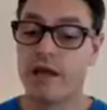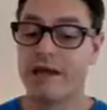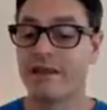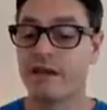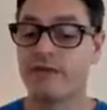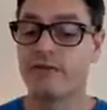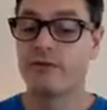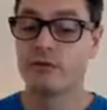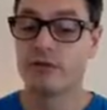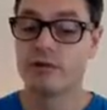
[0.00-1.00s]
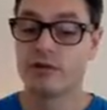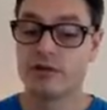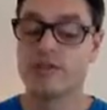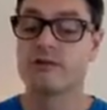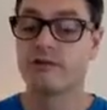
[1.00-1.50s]
and therefore
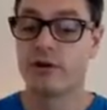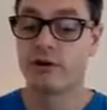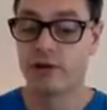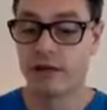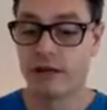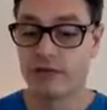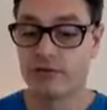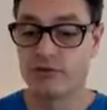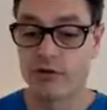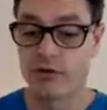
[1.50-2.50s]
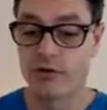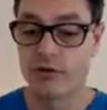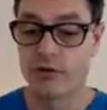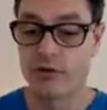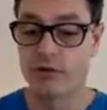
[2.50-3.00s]
justify her claim to the
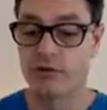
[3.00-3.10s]
throne,